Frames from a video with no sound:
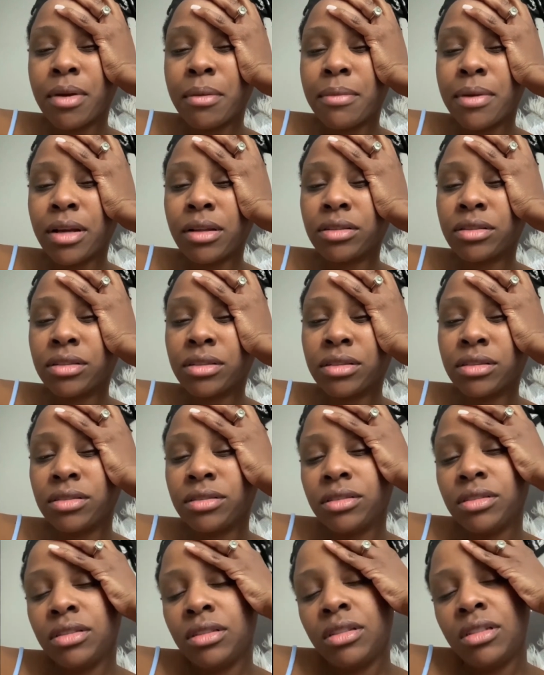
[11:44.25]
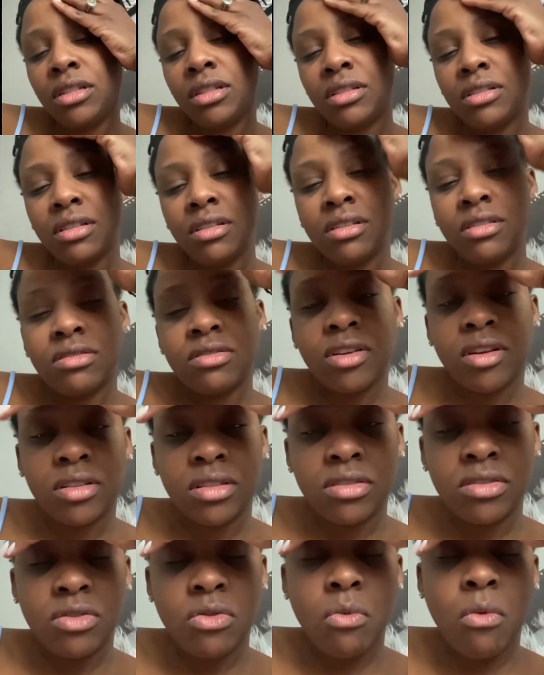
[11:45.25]
mouth starts
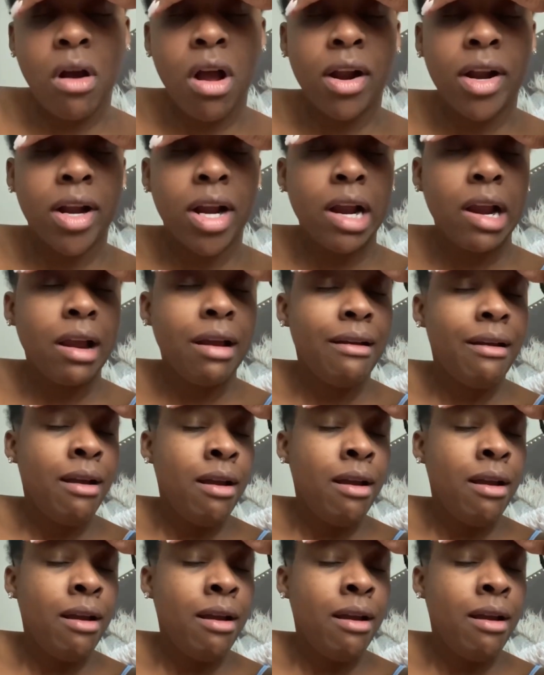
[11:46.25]
to water.